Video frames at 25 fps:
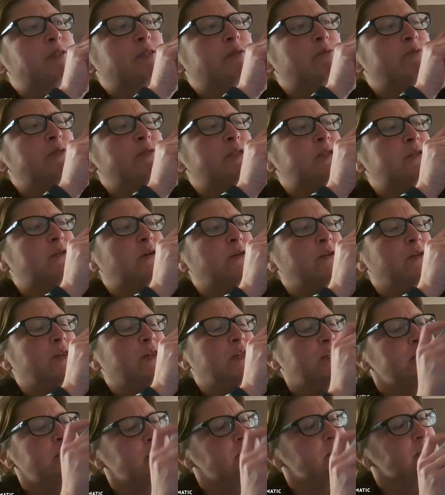So we saw
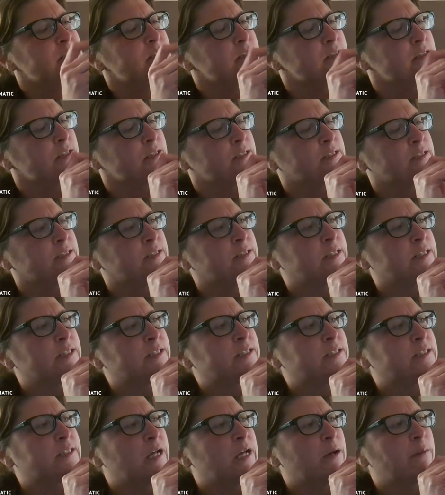this as
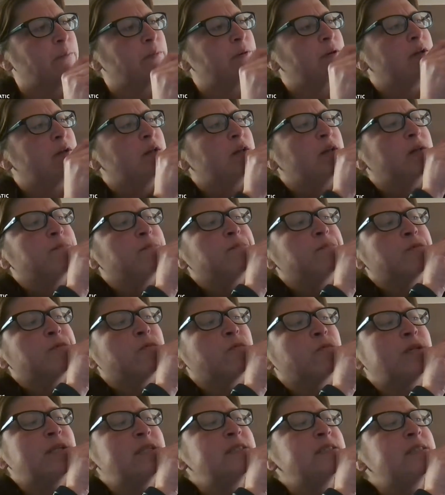this step.
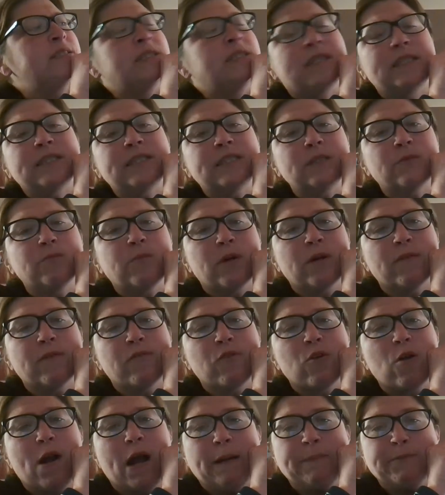We didn't see this as one of
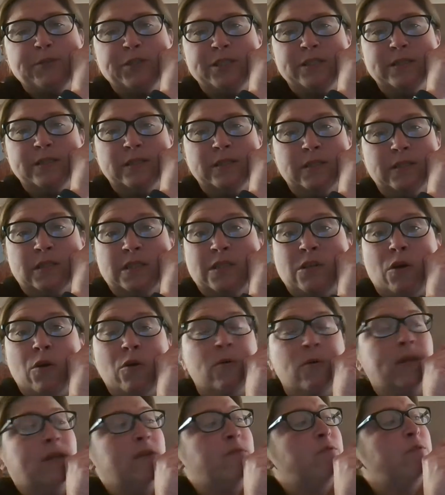our options.
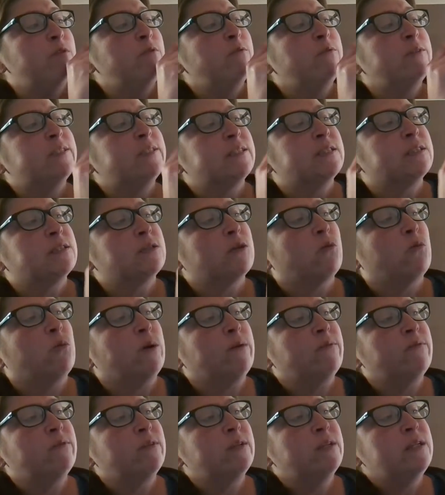So even though this is
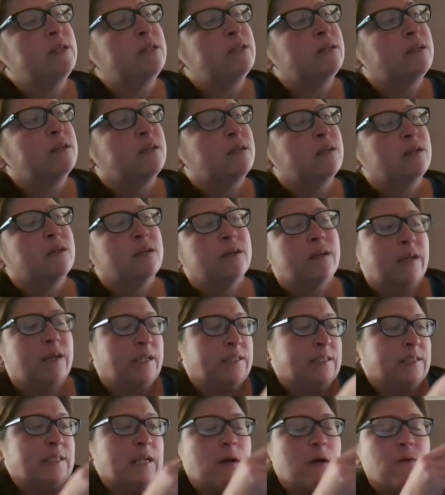equivalent,
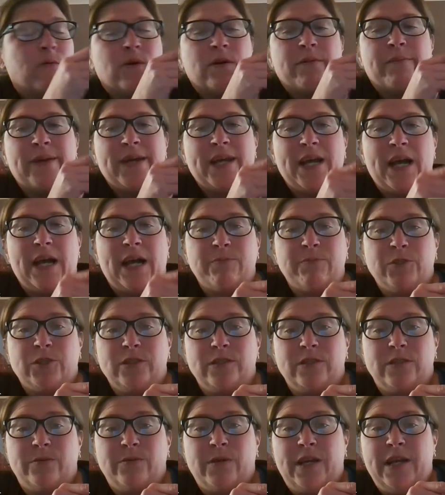it's not one of my
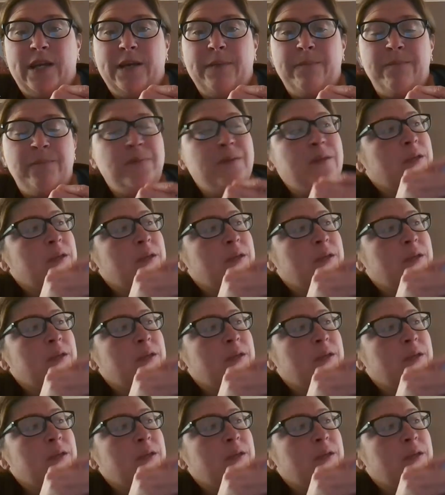options, right?